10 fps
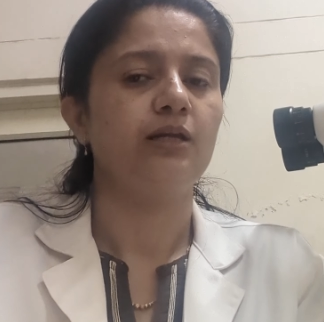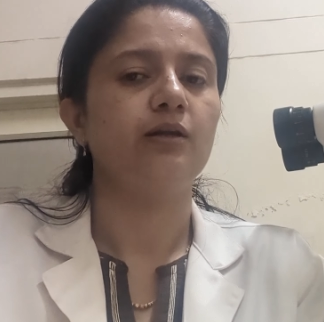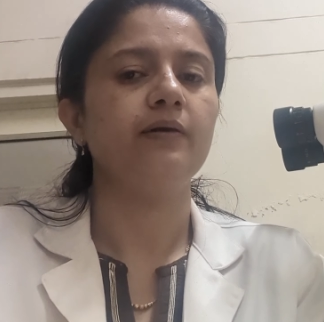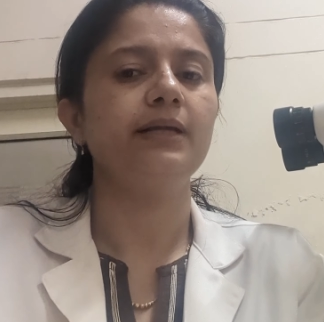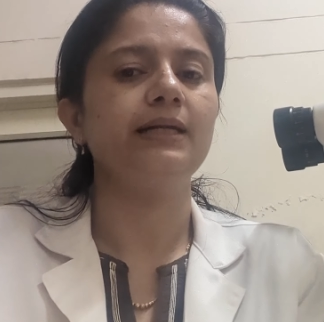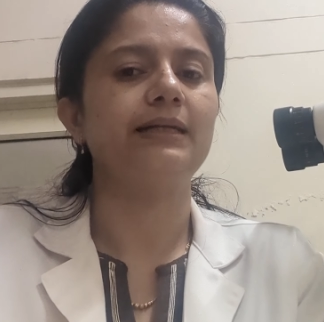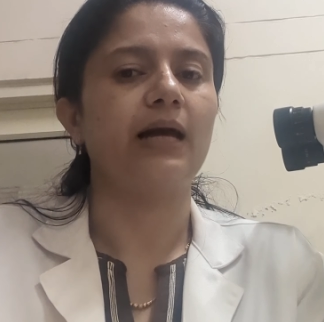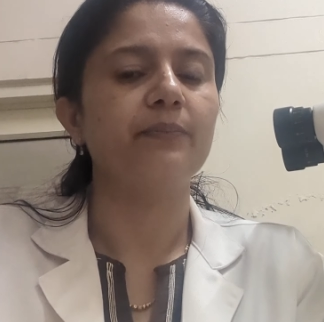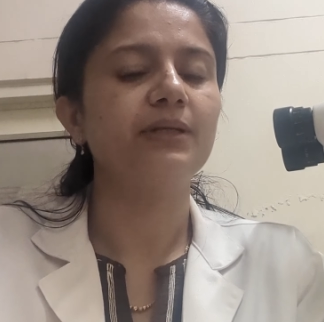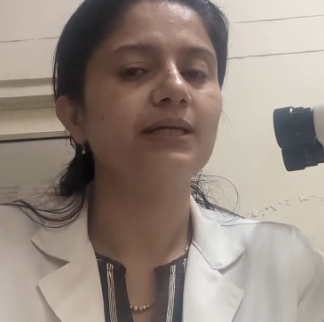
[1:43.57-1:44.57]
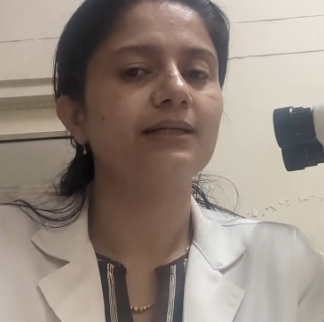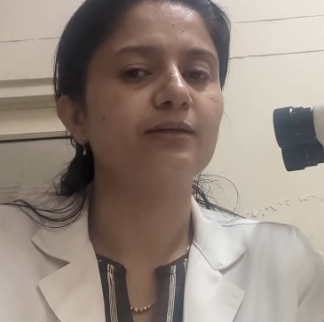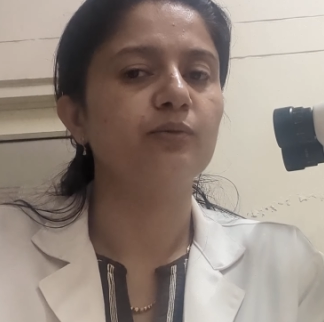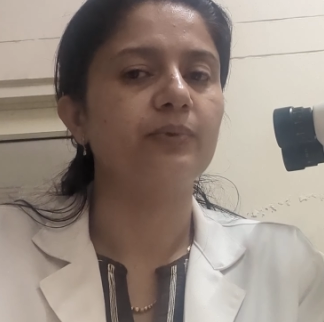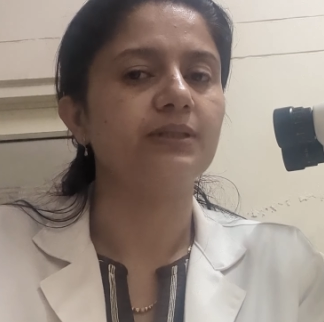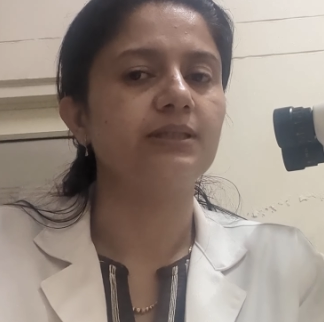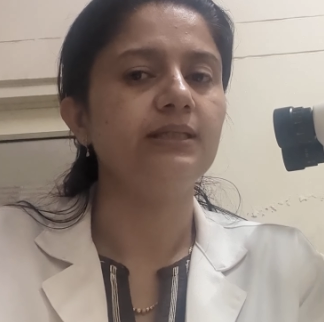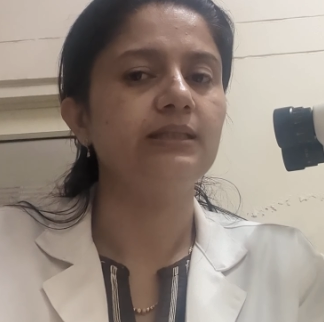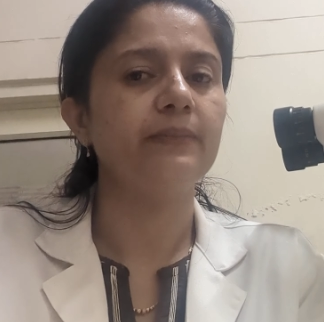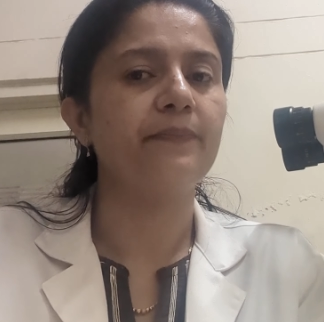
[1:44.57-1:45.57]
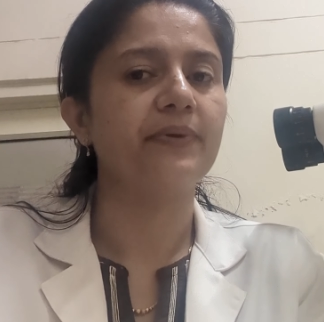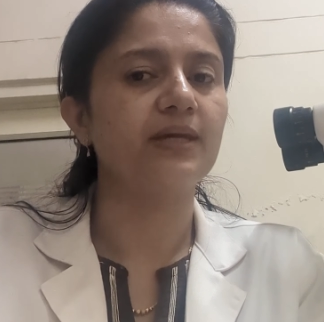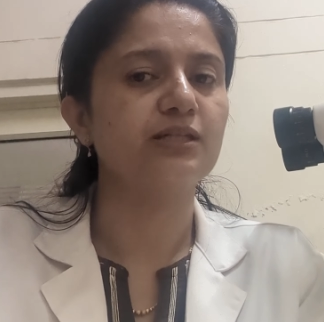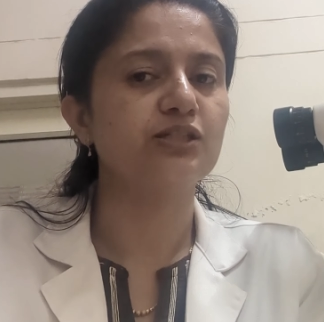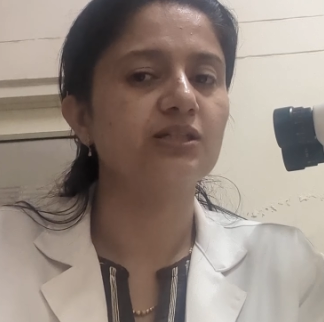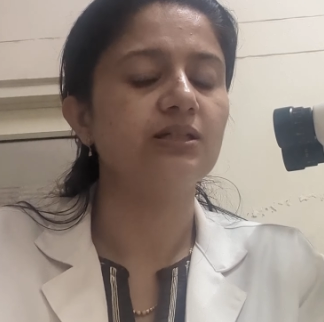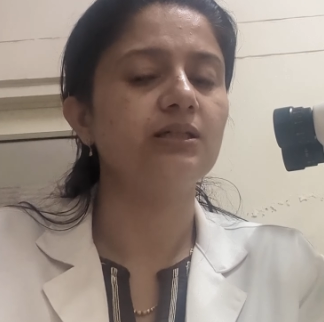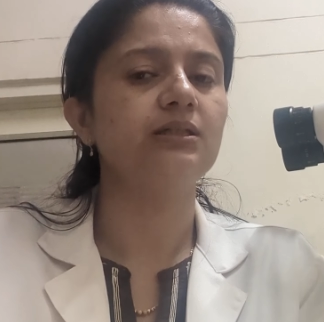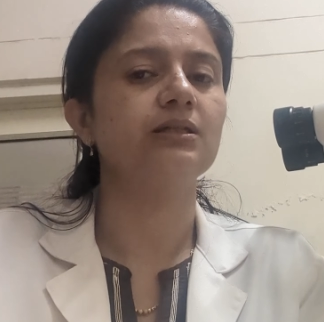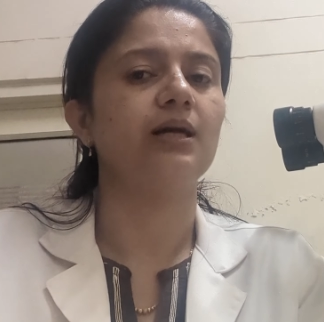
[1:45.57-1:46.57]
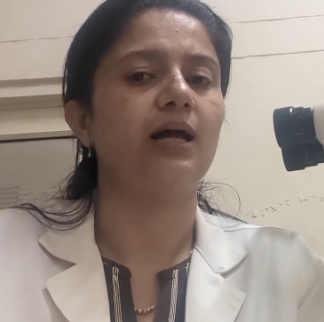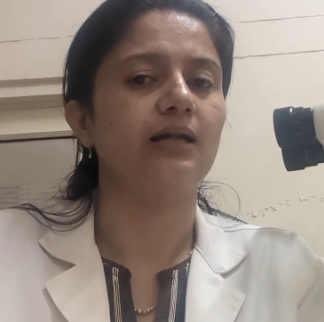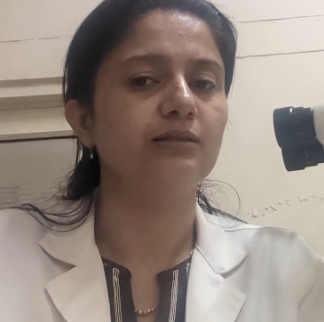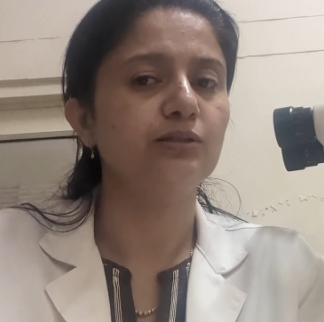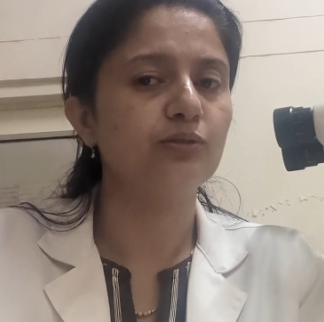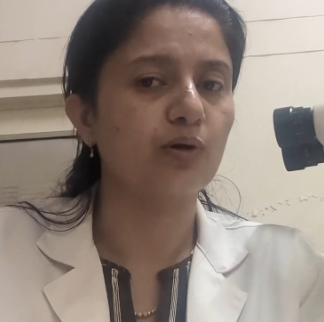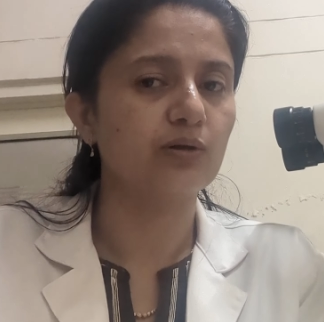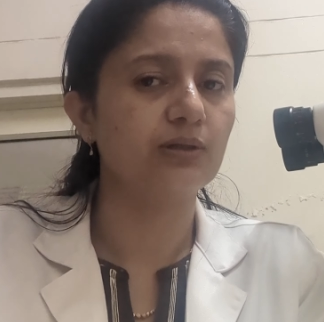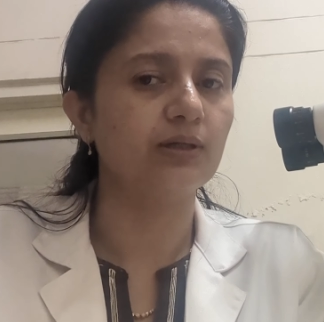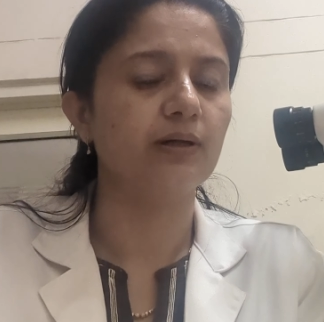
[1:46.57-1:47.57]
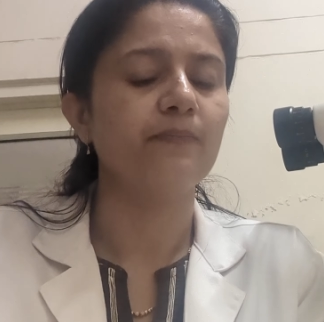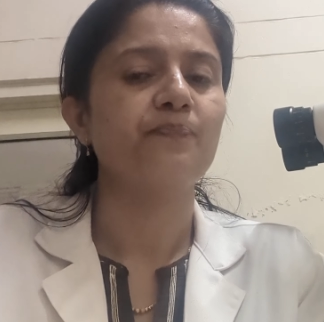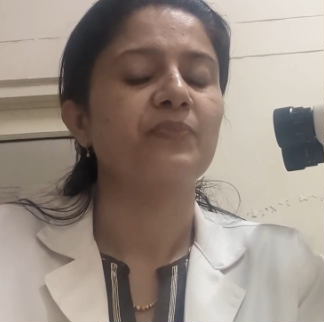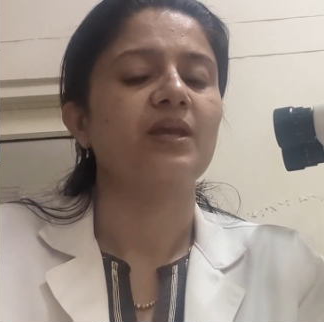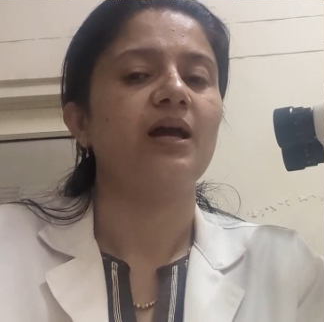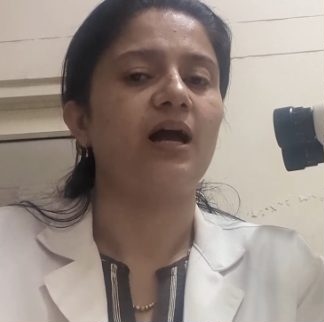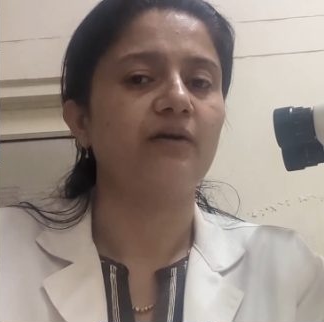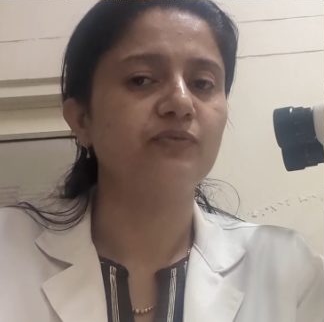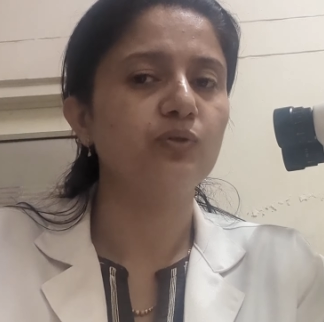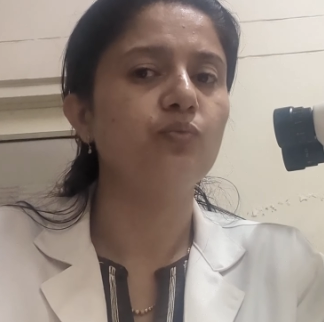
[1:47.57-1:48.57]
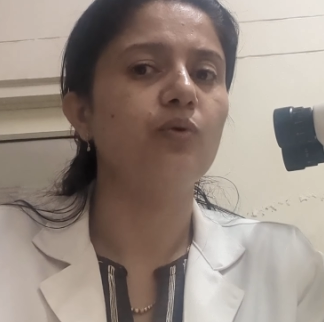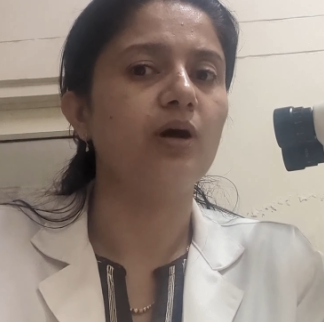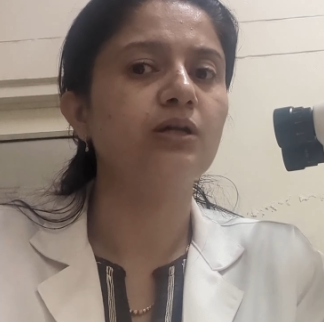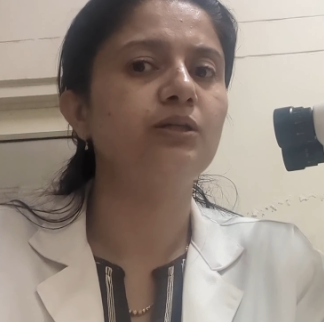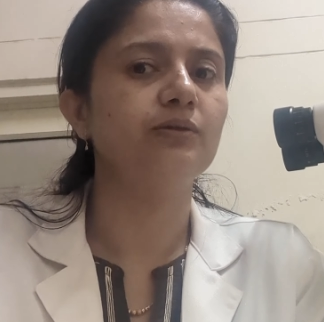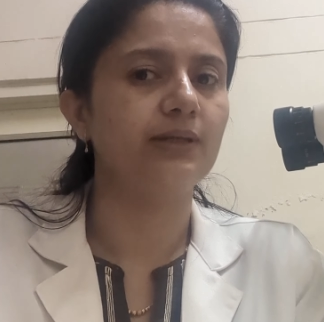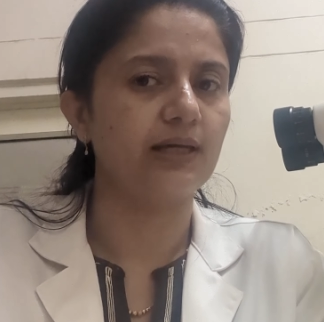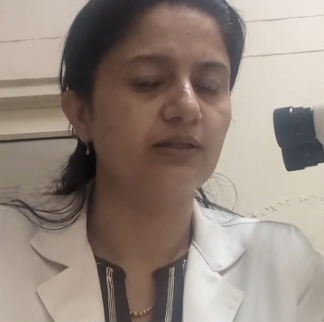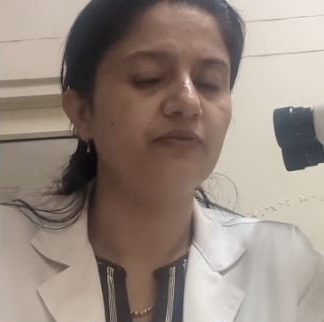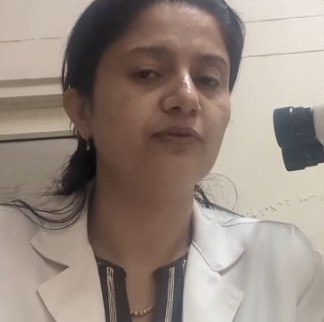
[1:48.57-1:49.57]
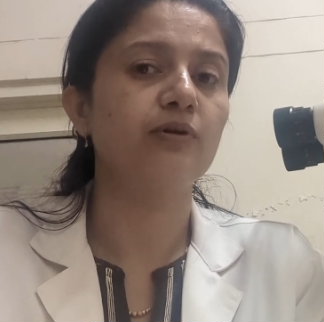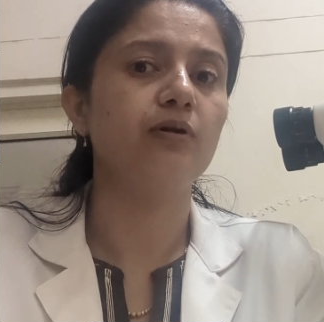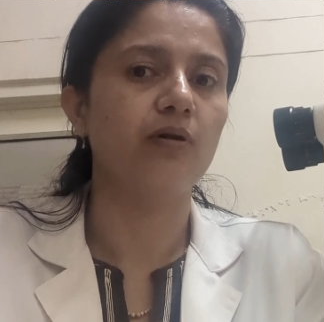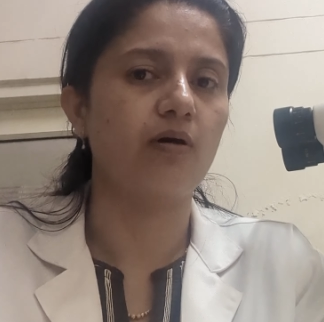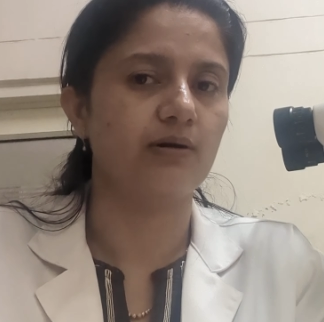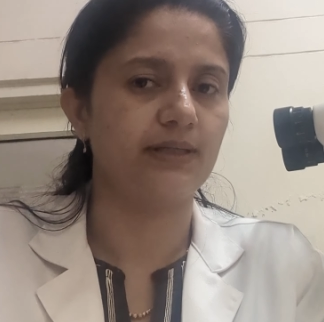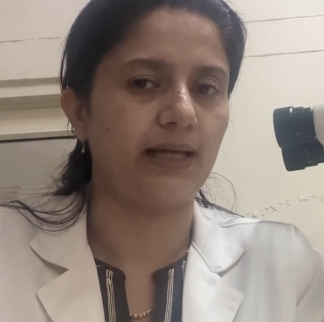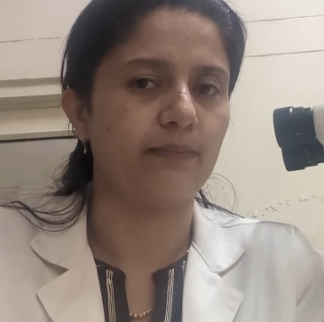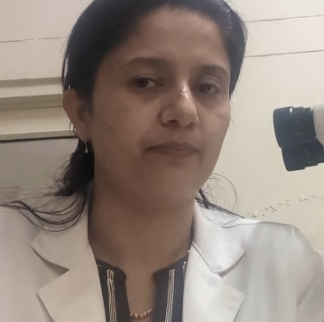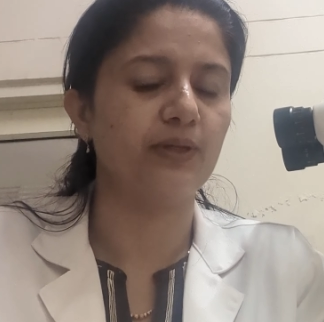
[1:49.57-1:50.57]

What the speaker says: Now, in diabetic retinopathy, the patient and the doctor have to work together for a long time,